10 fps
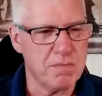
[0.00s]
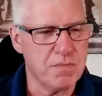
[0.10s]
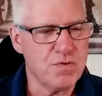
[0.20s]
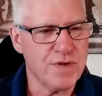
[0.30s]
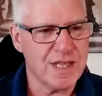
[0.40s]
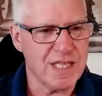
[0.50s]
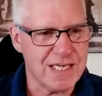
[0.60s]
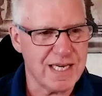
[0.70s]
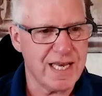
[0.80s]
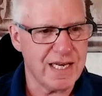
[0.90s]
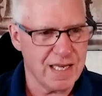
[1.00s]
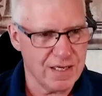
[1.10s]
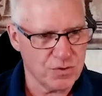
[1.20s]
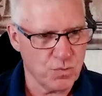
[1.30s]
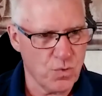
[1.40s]
but moving the data
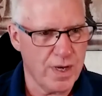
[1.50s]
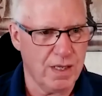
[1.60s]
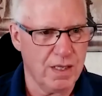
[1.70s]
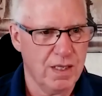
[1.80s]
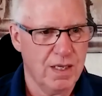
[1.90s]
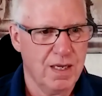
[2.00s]
as well.